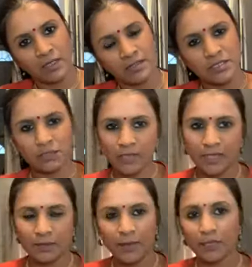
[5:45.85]
So like
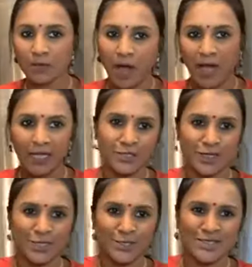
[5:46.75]
the way you
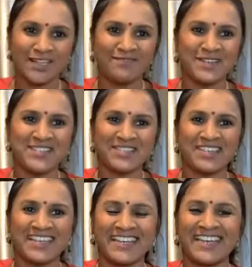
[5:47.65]
hydrate yourself by
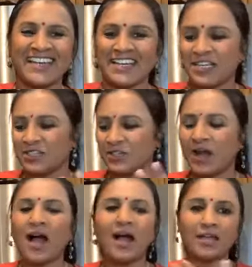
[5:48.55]
drinking, you know, you're
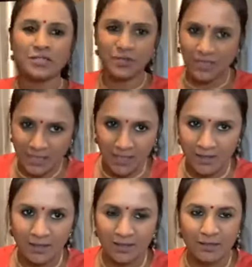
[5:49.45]

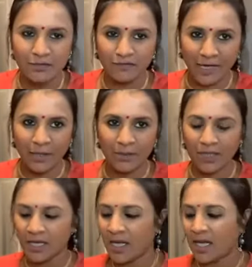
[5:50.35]
hydrating the flour.
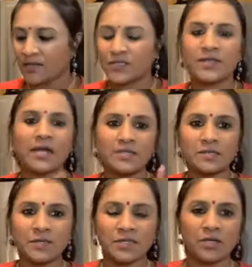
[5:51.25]
So that is
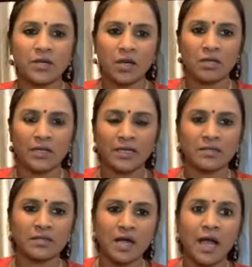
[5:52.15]
what they're calling
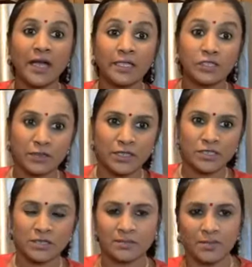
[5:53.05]
the
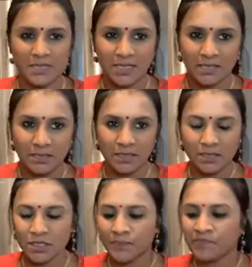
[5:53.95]
hydration
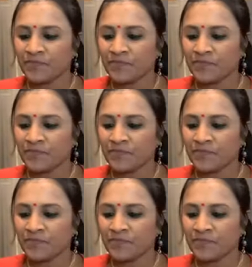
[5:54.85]
percentage.